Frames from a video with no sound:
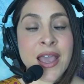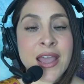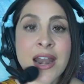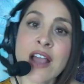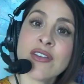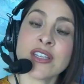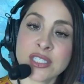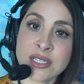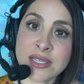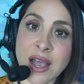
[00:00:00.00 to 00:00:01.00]
And now you get
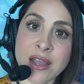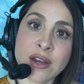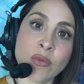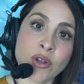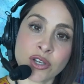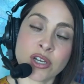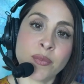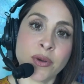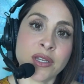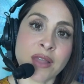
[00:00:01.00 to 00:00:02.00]
to decide what you're going to
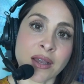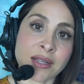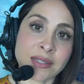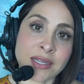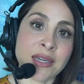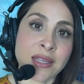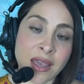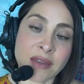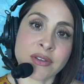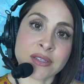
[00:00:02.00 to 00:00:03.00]
put in that clean
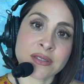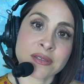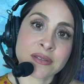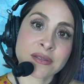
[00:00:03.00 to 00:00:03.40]
canvas.